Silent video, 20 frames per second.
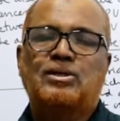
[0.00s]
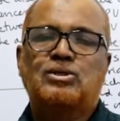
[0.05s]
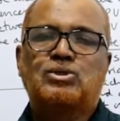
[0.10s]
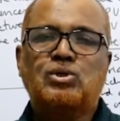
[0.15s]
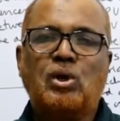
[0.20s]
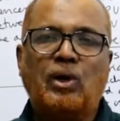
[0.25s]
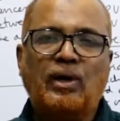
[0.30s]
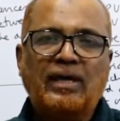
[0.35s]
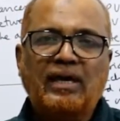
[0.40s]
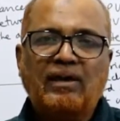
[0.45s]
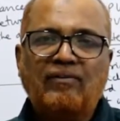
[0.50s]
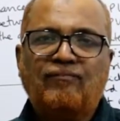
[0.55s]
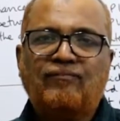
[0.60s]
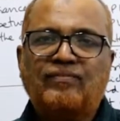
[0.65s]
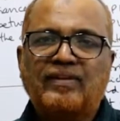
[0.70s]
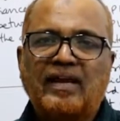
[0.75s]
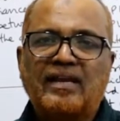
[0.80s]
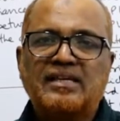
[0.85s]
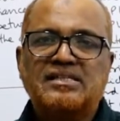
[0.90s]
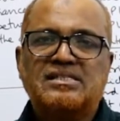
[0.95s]
So
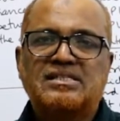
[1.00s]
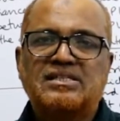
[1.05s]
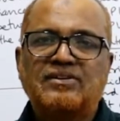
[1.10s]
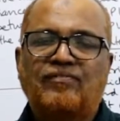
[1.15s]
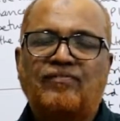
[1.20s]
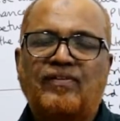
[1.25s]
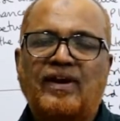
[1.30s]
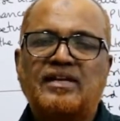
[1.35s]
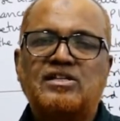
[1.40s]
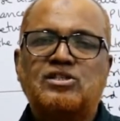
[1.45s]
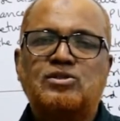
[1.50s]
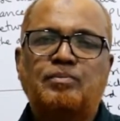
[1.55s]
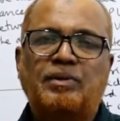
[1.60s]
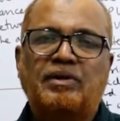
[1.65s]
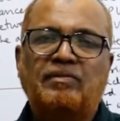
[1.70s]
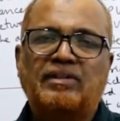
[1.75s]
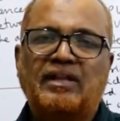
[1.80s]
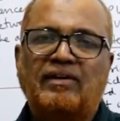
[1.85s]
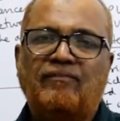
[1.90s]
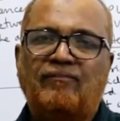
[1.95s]
if there is difference
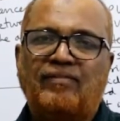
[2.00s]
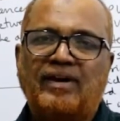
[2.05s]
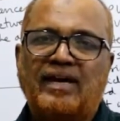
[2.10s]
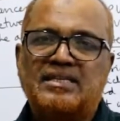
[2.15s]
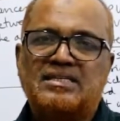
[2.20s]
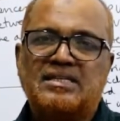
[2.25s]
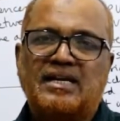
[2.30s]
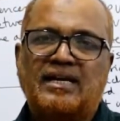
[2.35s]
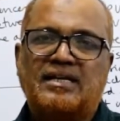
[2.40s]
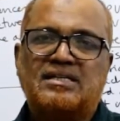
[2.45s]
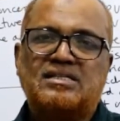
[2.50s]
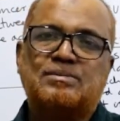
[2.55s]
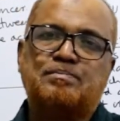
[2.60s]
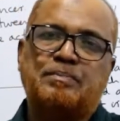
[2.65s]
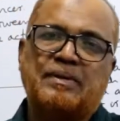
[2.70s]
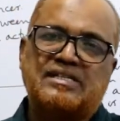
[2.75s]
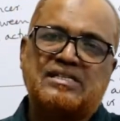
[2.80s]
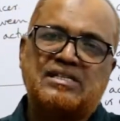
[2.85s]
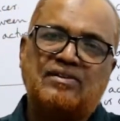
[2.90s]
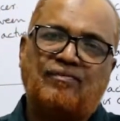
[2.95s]
between the wage rate
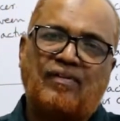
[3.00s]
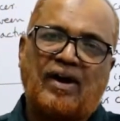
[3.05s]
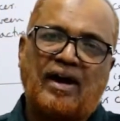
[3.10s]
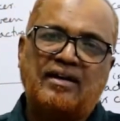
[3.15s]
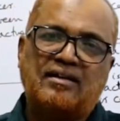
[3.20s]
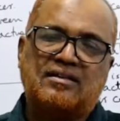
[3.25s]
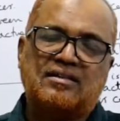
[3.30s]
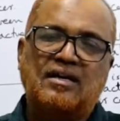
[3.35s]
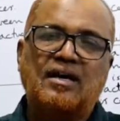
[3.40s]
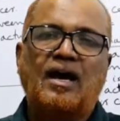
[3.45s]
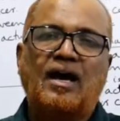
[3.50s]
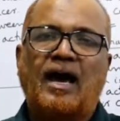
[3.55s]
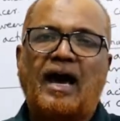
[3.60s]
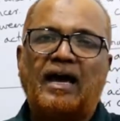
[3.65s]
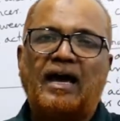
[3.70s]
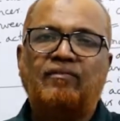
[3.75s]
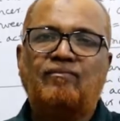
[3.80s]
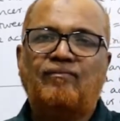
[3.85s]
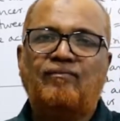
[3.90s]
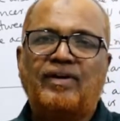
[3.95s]
specified
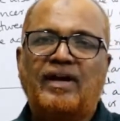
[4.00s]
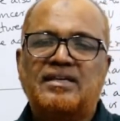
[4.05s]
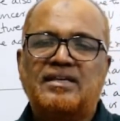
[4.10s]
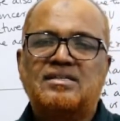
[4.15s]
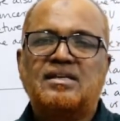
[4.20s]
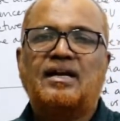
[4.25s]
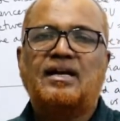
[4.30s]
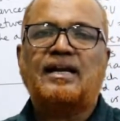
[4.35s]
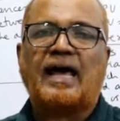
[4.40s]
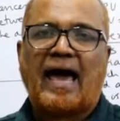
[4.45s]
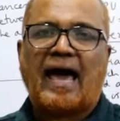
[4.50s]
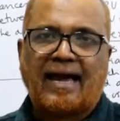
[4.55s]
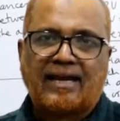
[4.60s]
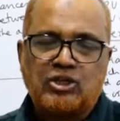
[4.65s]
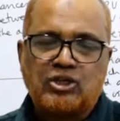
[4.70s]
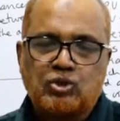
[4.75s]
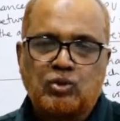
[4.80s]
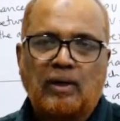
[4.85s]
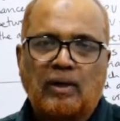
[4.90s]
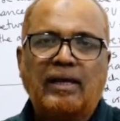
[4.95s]
and wage rate
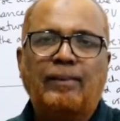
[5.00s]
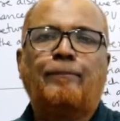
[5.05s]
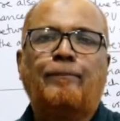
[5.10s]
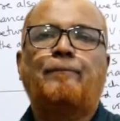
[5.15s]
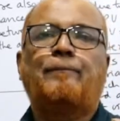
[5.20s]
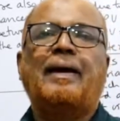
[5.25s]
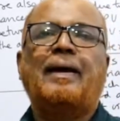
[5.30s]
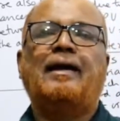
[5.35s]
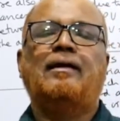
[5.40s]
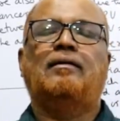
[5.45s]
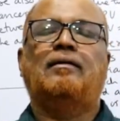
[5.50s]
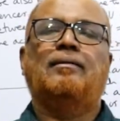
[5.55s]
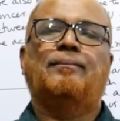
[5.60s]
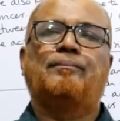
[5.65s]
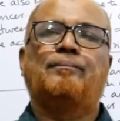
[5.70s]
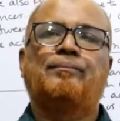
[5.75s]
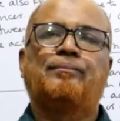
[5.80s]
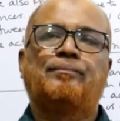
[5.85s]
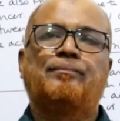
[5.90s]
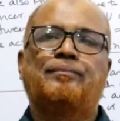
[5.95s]
actually paid,
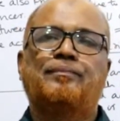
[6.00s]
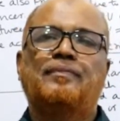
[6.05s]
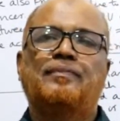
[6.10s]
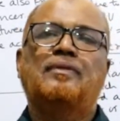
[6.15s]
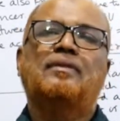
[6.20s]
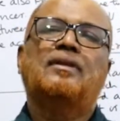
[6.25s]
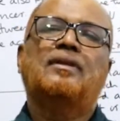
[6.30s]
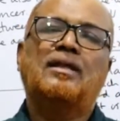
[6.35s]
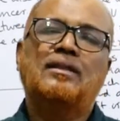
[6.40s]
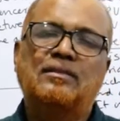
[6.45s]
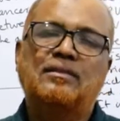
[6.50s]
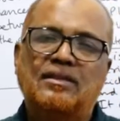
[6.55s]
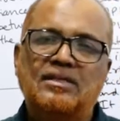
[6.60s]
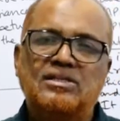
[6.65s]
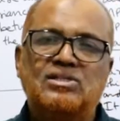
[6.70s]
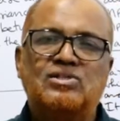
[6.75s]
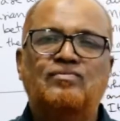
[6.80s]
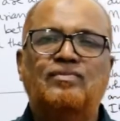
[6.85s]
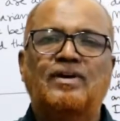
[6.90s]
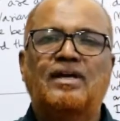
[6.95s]
then
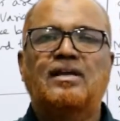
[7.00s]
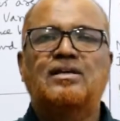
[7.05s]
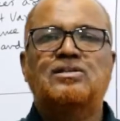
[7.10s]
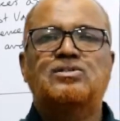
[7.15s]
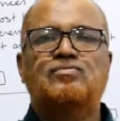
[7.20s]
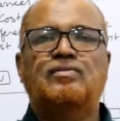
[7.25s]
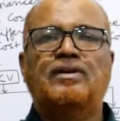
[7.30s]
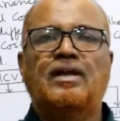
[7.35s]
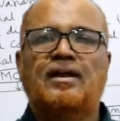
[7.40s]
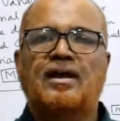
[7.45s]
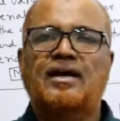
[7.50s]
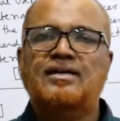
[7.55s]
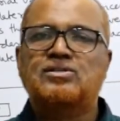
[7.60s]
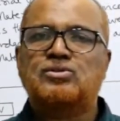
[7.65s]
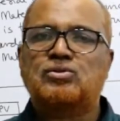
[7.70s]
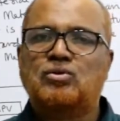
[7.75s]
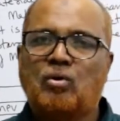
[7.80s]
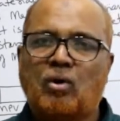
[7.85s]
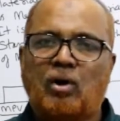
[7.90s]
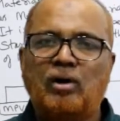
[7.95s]
this variance will
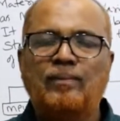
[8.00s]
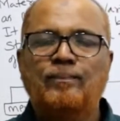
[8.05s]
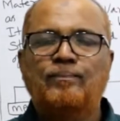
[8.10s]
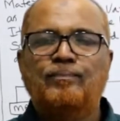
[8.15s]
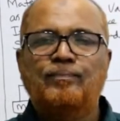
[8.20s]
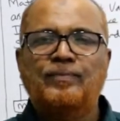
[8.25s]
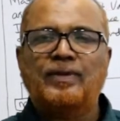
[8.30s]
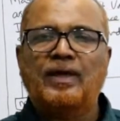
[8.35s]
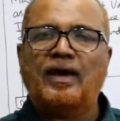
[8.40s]
arise called